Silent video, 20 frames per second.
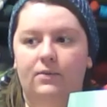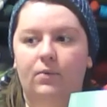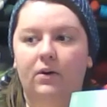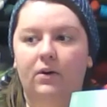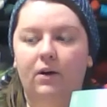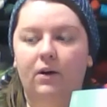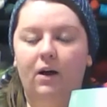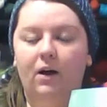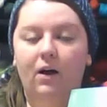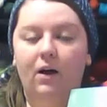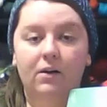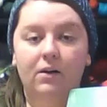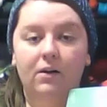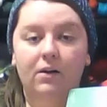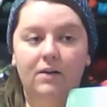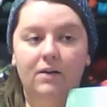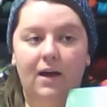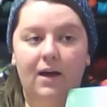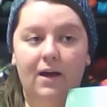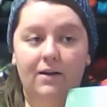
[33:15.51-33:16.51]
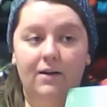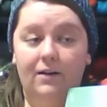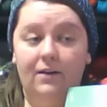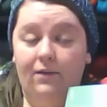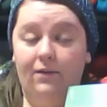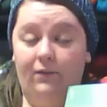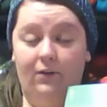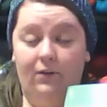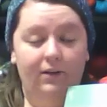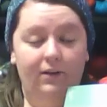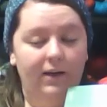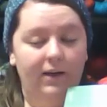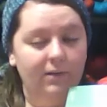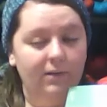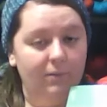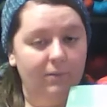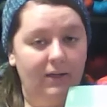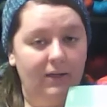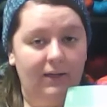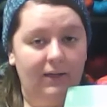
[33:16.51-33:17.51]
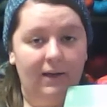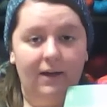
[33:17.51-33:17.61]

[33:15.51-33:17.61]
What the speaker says: If you're like me,